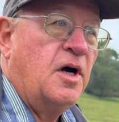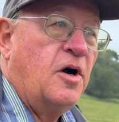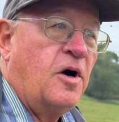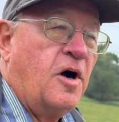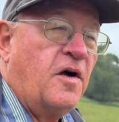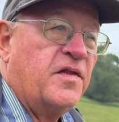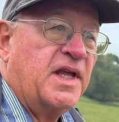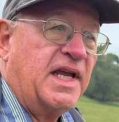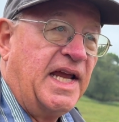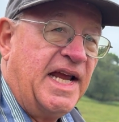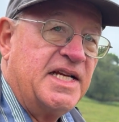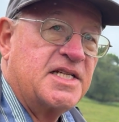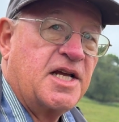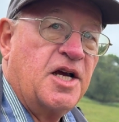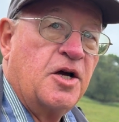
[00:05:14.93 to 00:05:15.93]
on the
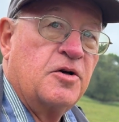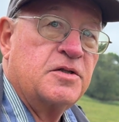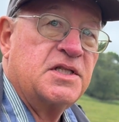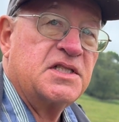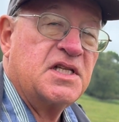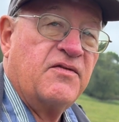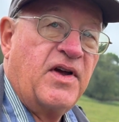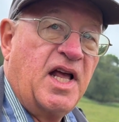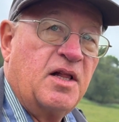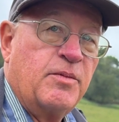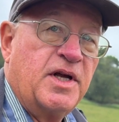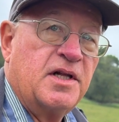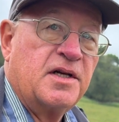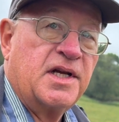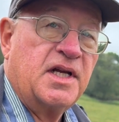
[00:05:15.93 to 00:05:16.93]
East Coast, is the
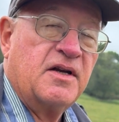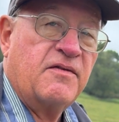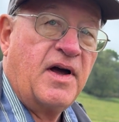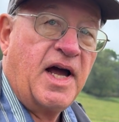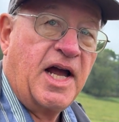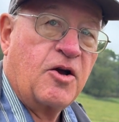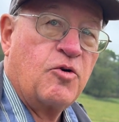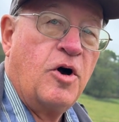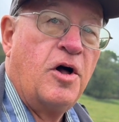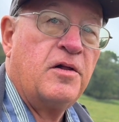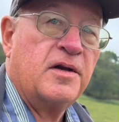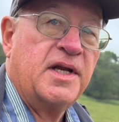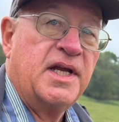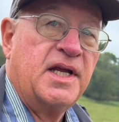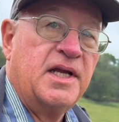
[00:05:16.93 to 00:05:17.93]
availability of high
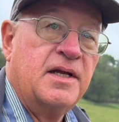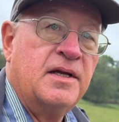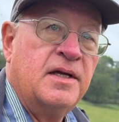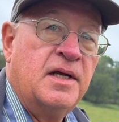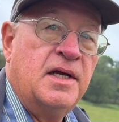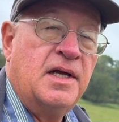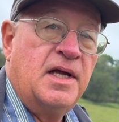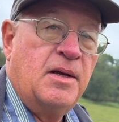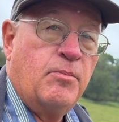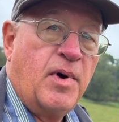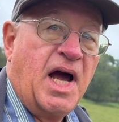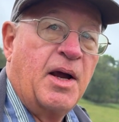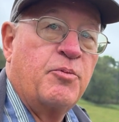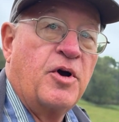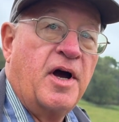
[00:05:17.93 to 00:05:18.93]
quality
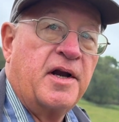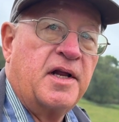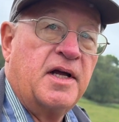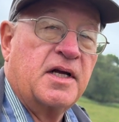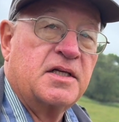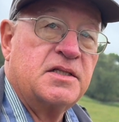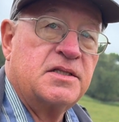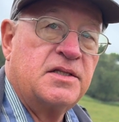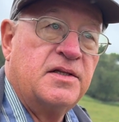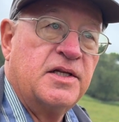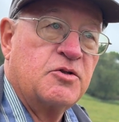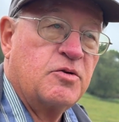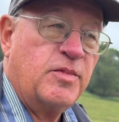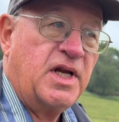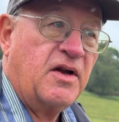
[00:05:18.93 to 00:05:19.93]
byproducts.
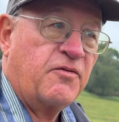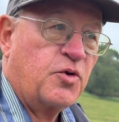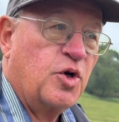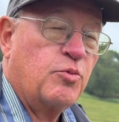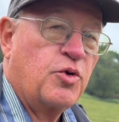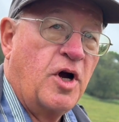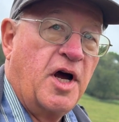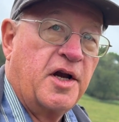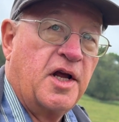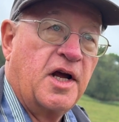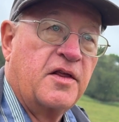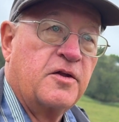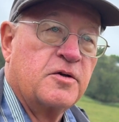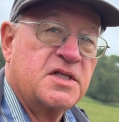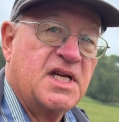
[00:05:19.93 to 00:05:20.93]
This would be a fruit
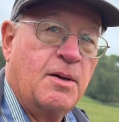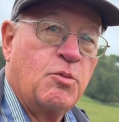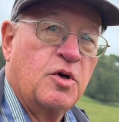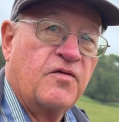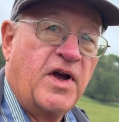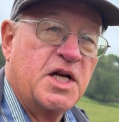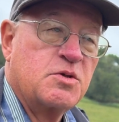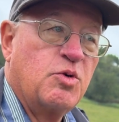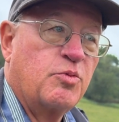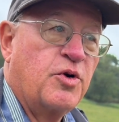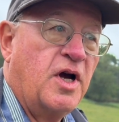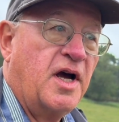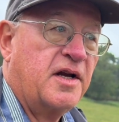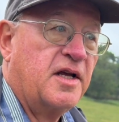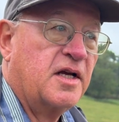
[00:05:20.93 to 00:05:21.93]
product, there's similar vegetable
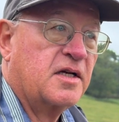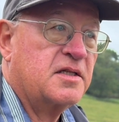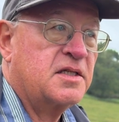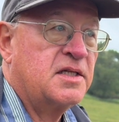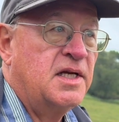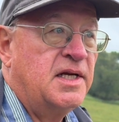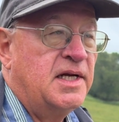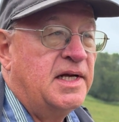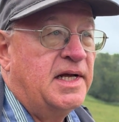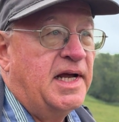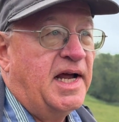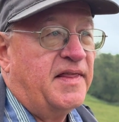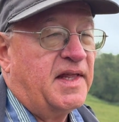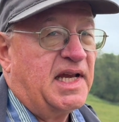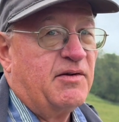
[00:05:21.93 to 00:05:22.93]
products,
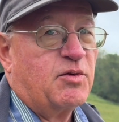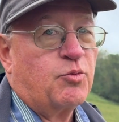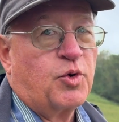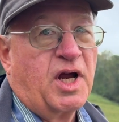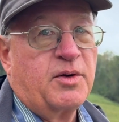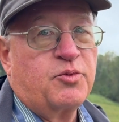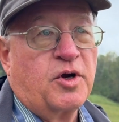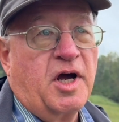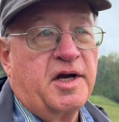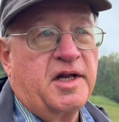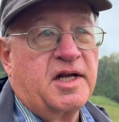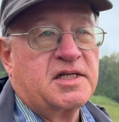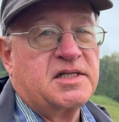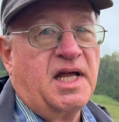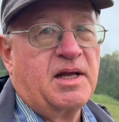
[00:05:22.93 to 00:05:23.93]
and then even bread
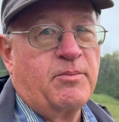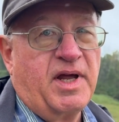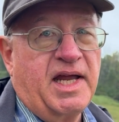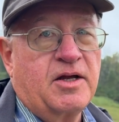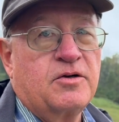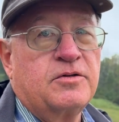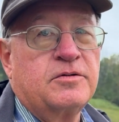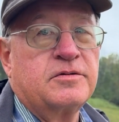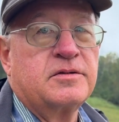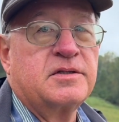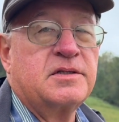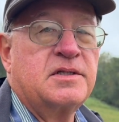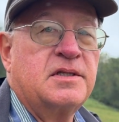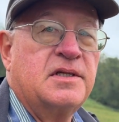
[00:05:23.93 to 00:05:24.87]
products like bagels,